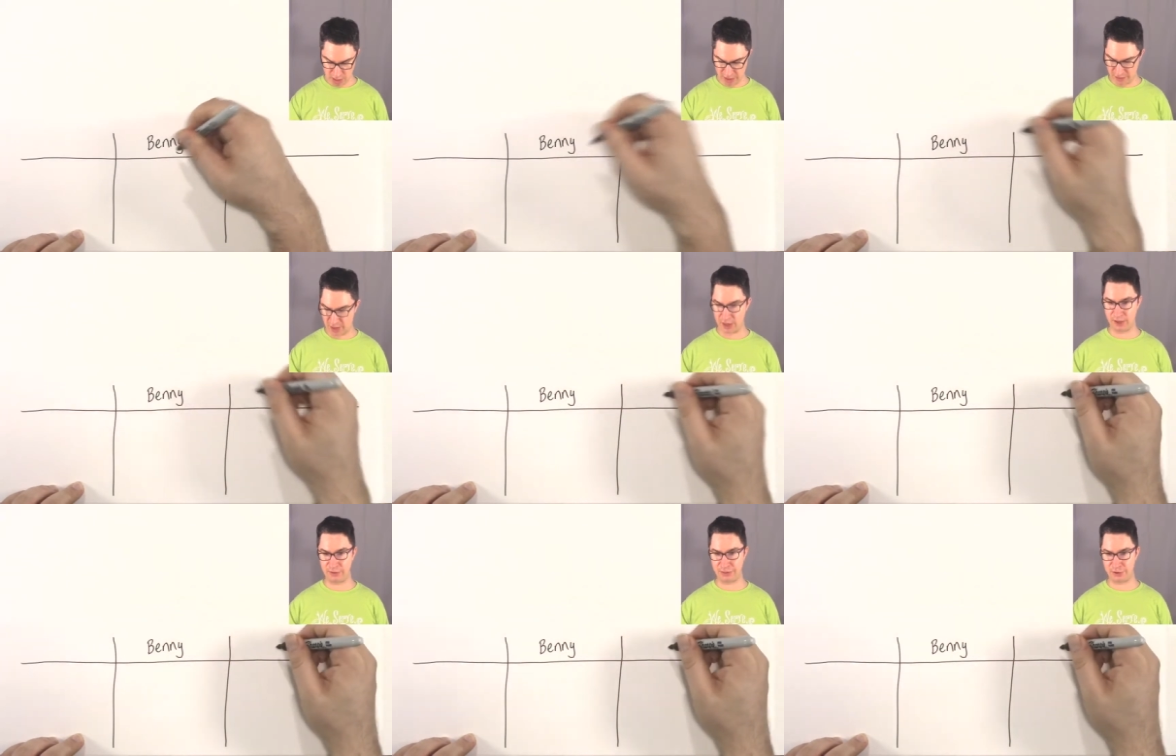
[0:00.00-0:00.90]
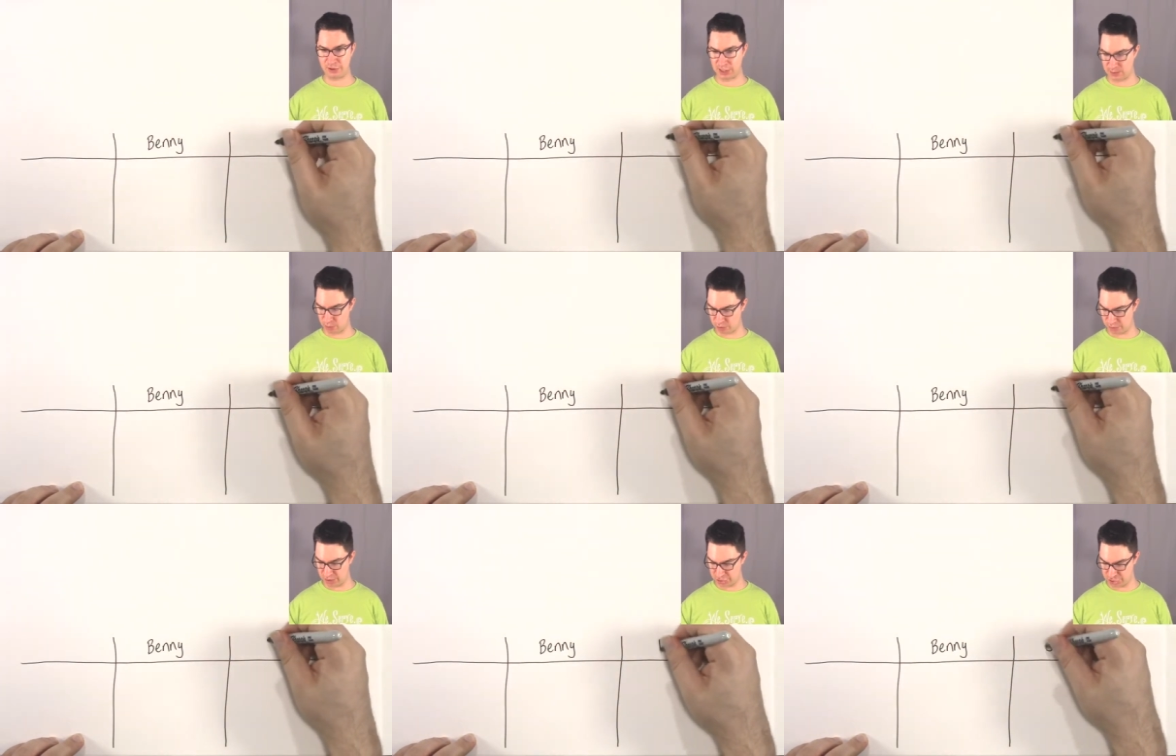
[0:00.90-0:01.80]
And then in the third column, we're going
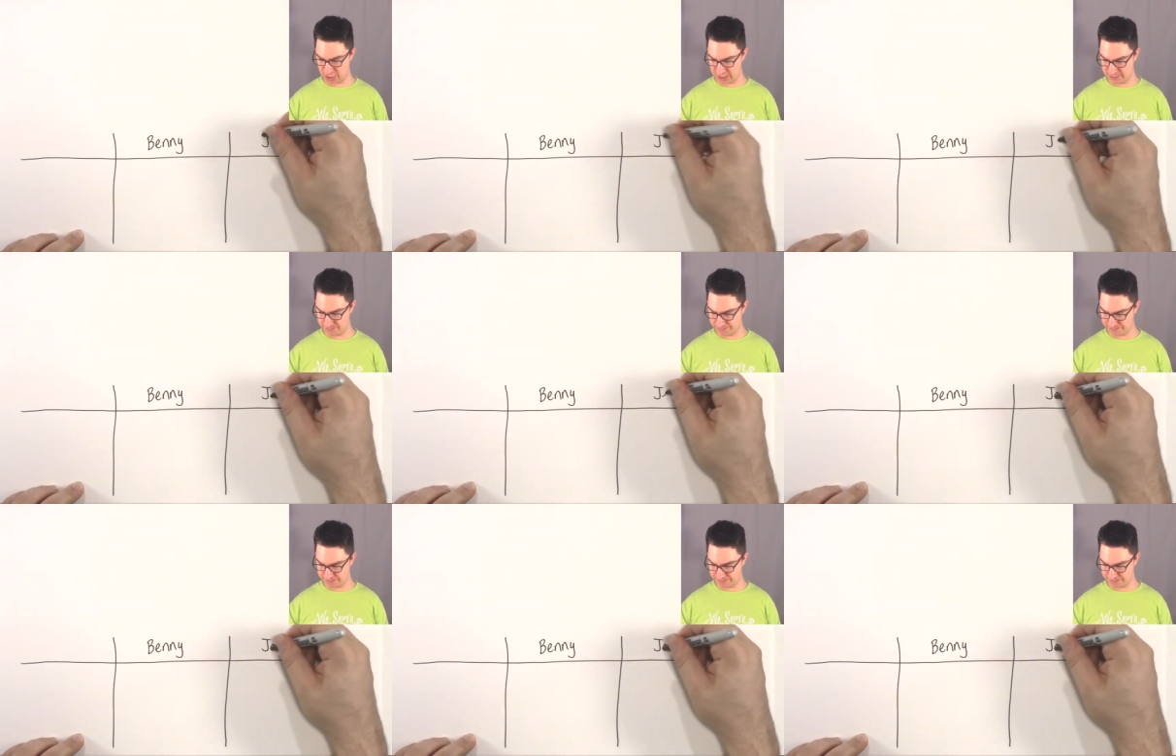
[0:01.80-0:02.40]
to write Jenny.